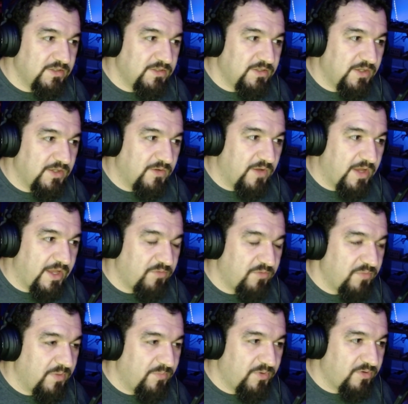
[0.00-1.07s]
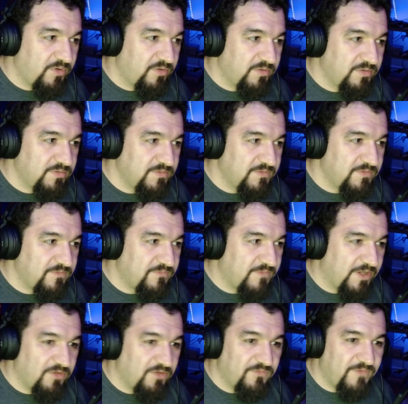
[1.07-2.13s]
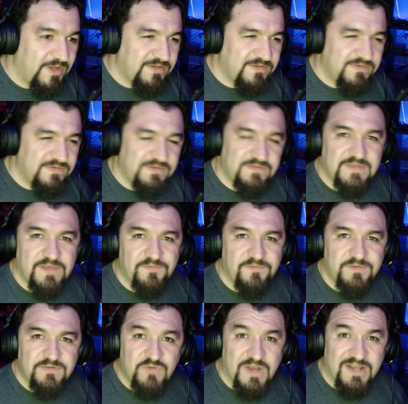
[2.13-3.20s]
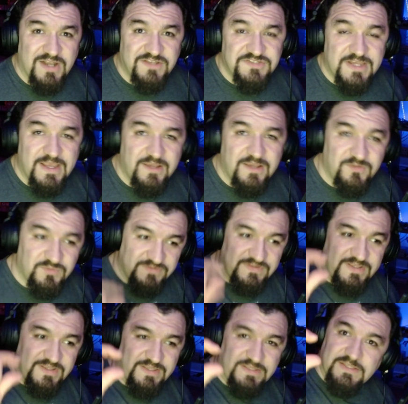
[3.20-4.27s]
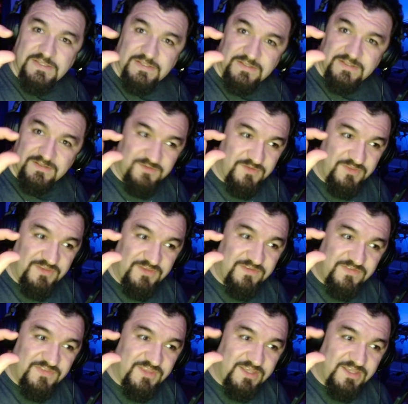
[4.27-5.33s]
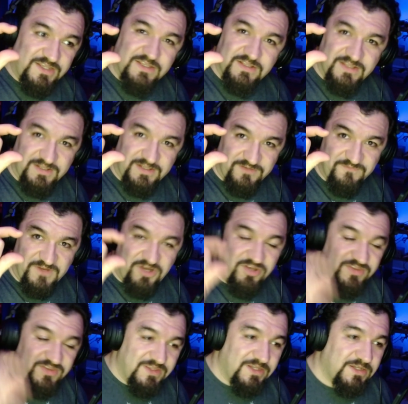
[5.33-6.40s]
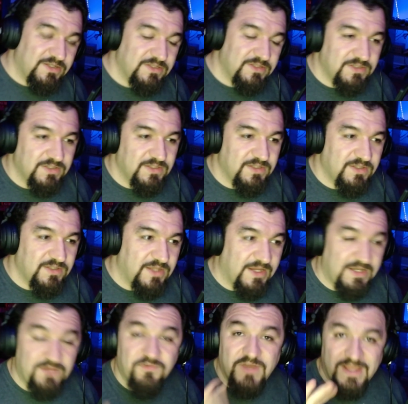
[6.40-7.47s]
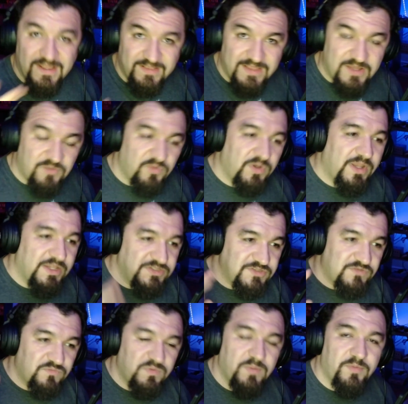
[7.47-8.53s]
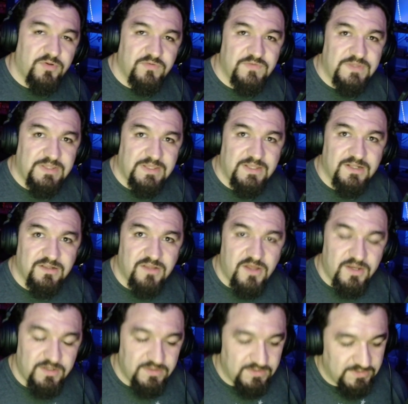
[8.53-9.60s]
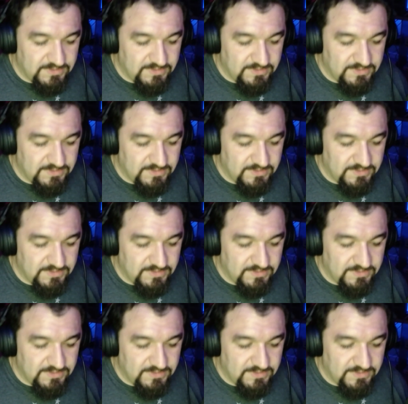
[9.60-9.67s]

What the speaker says: I remember the Final Fantasy VII strategy guide was like this thick, like very thick. I never had that one. I just remember seeing it a lot.